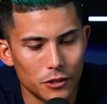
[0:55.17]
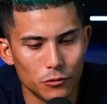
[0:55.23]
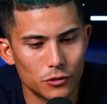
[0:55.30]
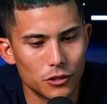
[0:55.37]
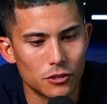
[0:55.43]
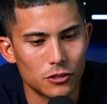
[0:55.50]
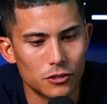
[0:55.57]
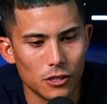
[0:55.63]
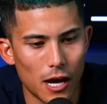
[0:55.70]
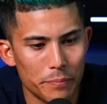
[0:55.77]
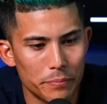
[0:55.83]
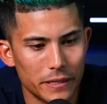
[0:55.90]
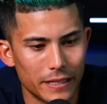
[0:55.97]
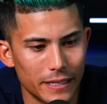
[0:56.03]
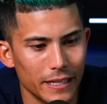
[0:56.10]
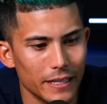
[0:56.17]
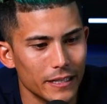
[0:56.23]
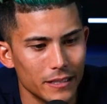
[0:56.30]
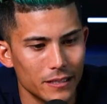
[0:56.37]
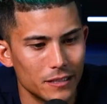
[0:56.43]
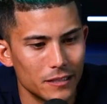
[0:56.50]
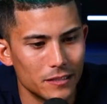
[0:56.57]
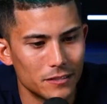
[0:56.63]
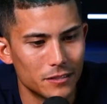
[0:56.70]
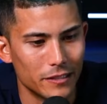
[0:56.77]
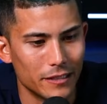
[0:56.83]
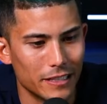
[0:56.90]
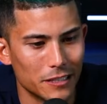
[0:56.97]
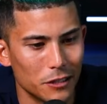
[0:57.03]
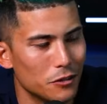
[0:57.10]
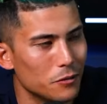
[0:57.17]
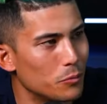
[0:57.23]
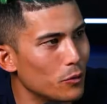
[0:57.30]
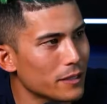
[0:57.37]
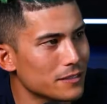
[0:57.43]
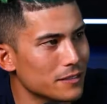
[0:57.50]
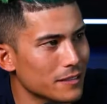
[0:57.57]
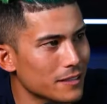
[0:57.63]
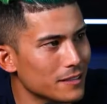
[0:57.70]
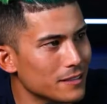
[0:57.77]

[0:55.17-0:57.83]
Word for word: you were just stopping in yeah. to then go to Boise.